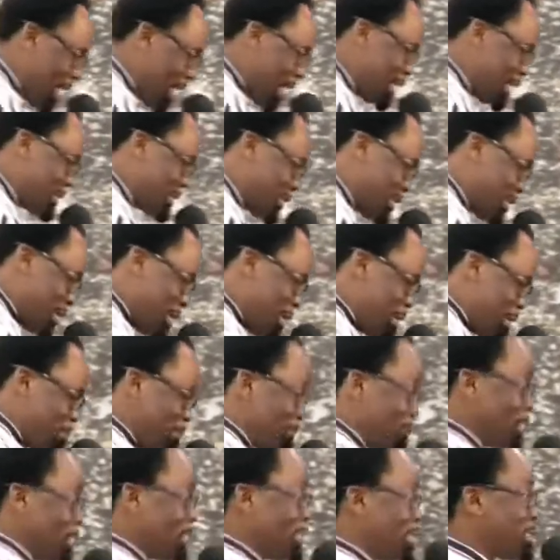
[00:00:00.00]
I see
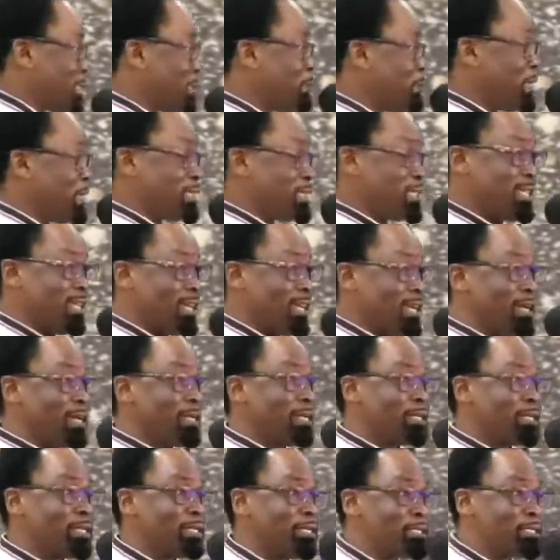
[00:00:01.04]
him when he speaks here,
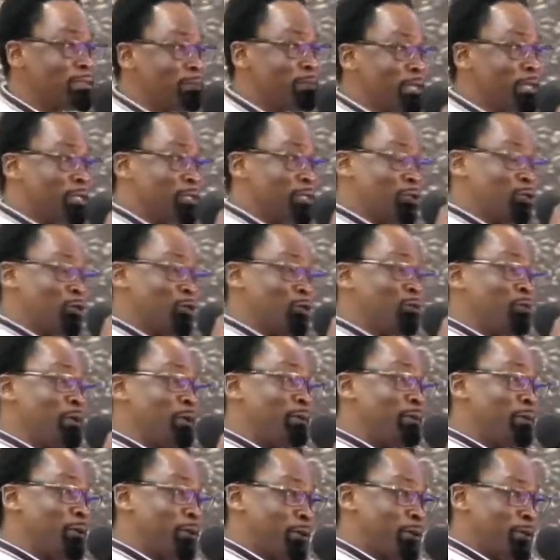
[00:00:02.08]
he speaks to
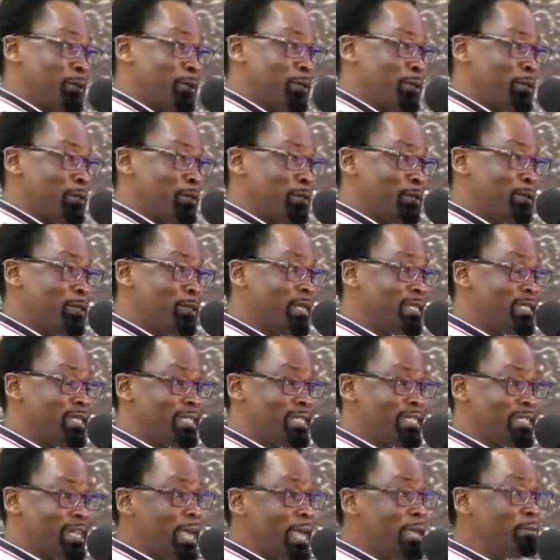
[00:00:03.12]
people. There is a
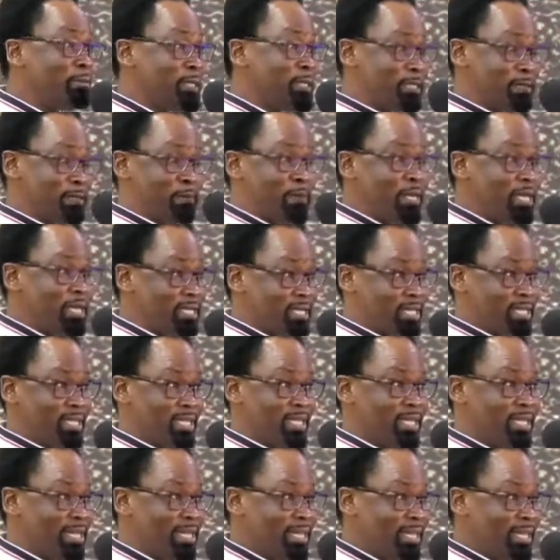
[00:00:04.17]
time he
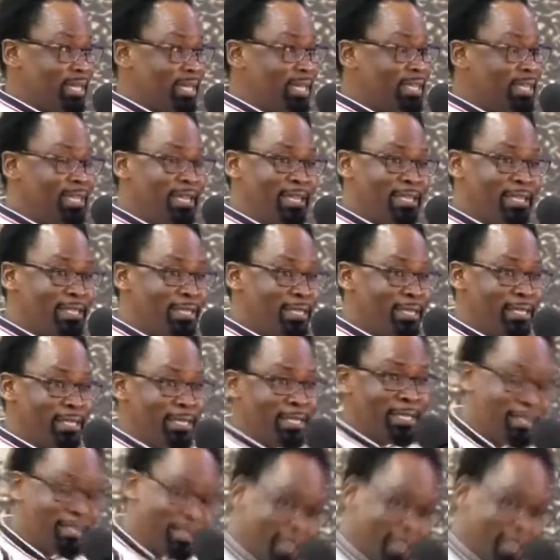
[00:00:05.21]
speaks, and then at a